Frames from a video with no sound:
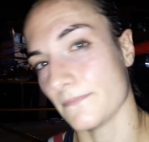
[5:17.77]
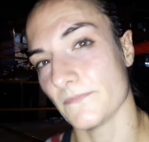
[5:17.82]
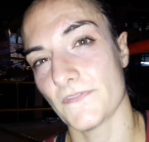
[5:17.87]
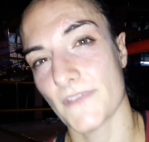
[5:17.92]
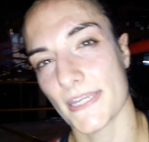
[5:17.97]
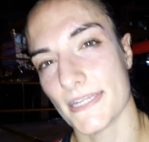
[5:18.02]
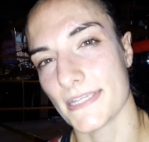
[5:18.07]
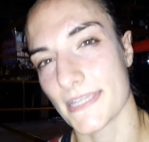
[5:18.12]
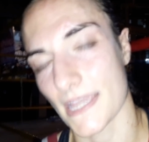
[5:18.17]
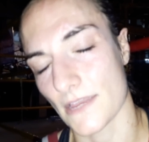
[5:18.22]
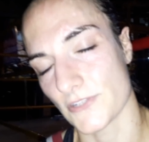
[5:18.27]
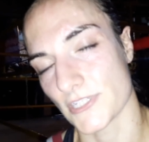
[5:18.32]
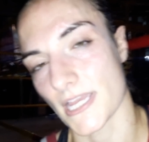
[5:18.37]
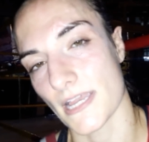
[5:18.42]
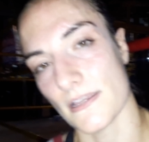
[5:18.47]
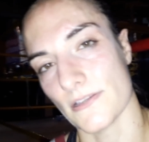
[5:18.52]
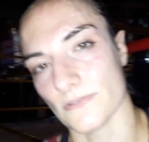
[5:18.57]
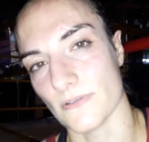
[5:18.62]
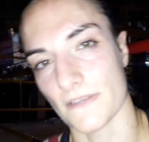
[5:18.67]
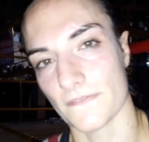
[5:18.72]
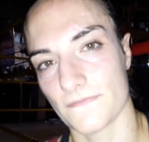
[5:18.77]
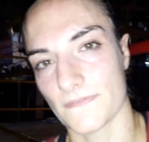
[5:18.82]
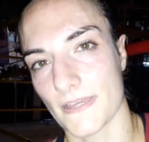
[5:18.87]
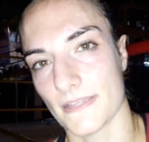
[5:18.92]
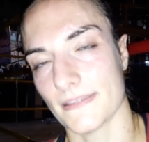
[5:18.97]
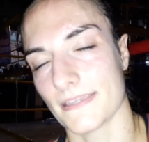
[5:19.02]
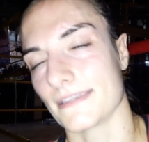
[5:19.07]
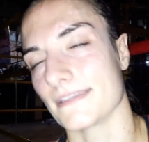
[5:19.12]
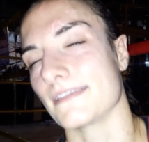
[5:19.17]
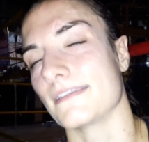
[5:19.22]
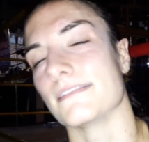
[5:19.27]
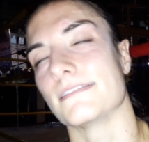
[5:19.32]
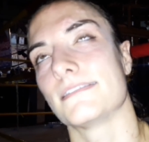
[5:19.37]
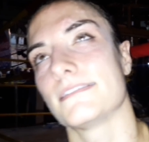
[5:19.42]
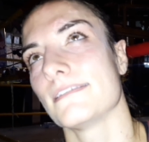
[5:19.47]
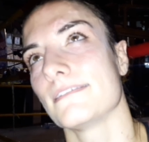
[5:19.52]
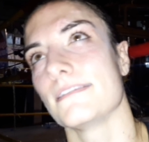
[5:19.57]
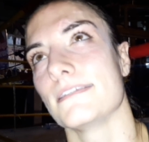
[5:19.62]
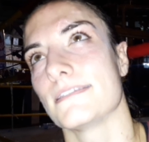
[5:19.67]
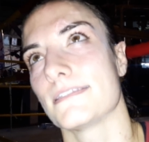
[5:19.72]
I'm fighting Gauda, who I've fought like a
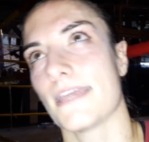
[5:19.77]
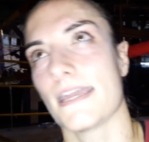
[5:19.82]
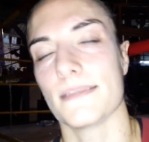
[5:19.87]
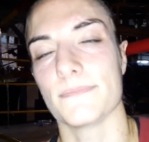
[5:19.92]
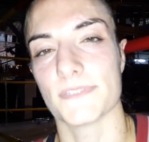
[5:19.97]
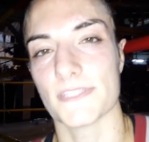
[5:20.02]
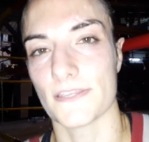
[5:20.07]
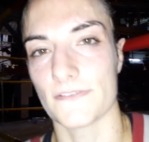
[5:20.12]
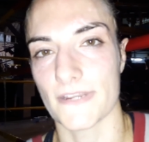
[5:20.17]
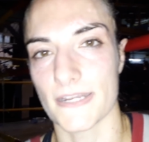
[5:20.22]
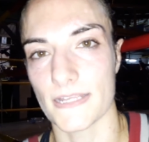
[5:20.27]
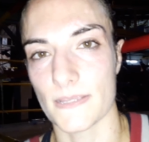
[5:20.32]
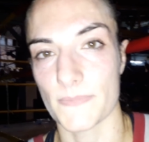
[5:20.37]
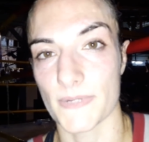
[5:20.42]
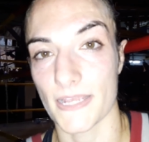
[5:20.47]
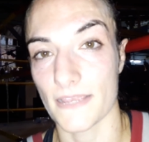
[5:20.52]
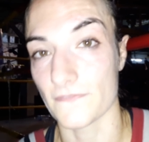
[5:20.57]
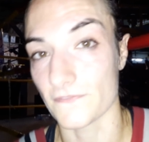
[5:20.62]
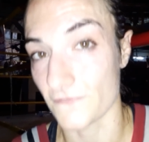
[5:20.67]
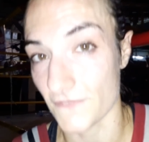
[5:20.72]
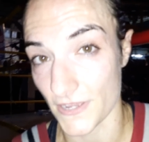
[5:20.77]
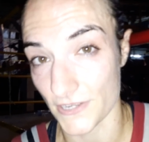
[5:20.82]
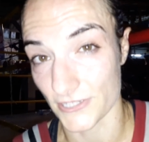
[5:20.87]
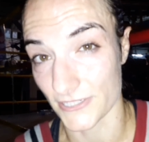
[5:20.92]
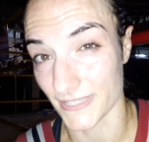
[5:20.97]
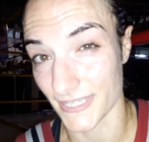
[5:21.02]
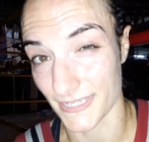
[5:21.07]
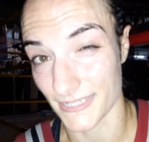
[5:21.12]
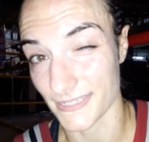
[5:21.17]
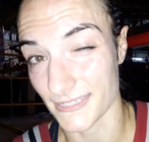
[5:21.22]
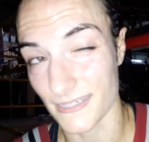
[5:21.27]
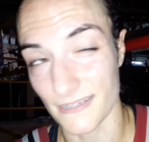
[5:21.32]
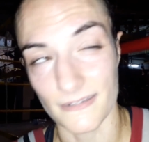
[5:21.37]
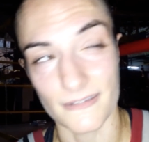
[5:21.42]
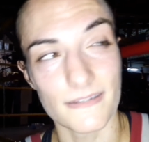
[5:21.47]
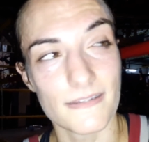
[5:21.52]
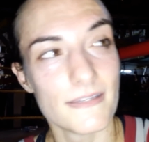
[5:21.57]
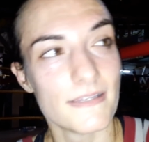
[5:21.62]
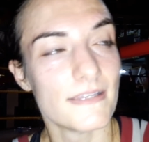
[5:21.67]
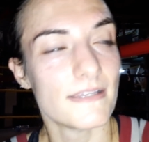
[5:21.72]
gazillion times already, but I haven't fought her in like a year.